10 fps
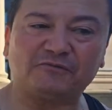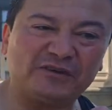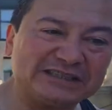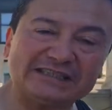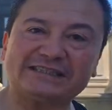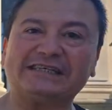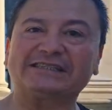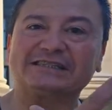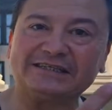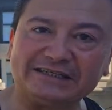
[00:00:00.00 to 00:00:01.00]

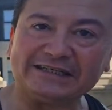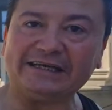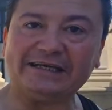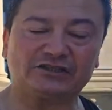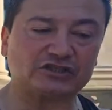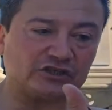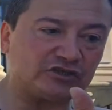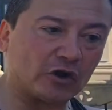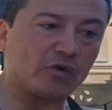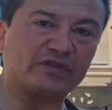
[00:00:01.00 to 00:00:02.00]
physicists need to
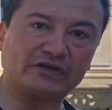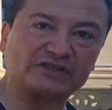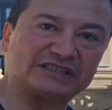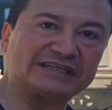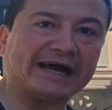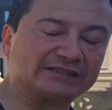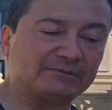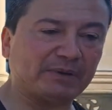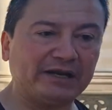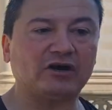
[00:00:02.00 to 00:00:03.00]
know their stats,
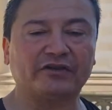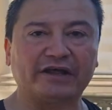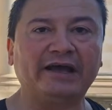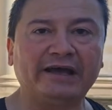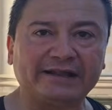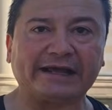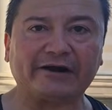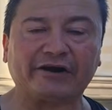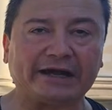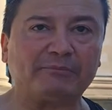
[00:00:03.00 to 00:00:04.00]
depending on the
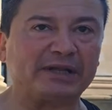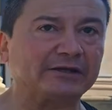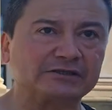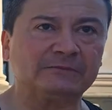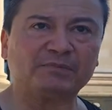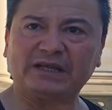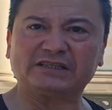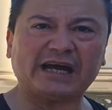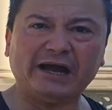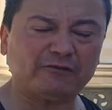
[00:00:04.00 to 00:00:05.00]
area, but there's
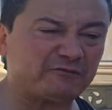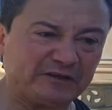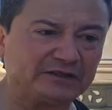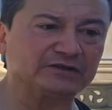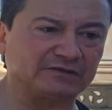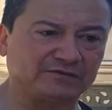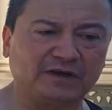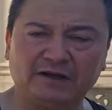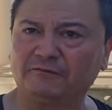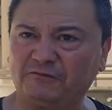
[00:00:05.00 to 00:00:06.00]
entire fields of
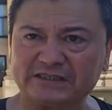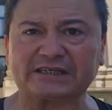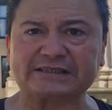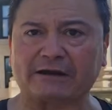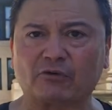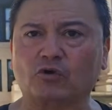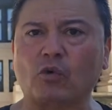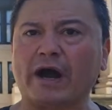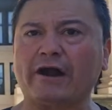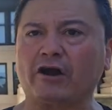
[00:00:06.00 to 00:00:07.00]
physics that
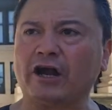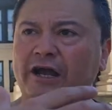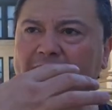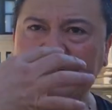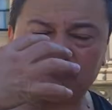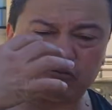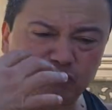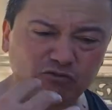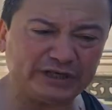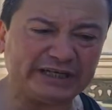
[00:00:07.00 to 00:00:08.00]
require a
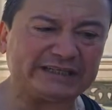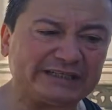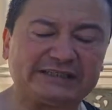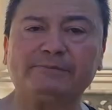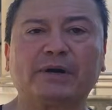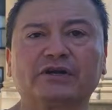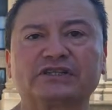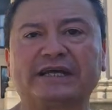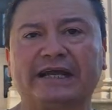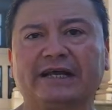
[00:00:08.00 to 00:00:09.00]
really deep
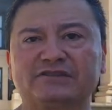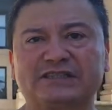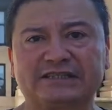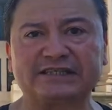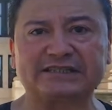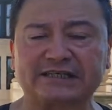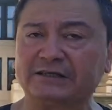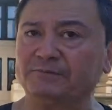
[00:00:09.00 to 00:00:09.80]
understanding of statistics.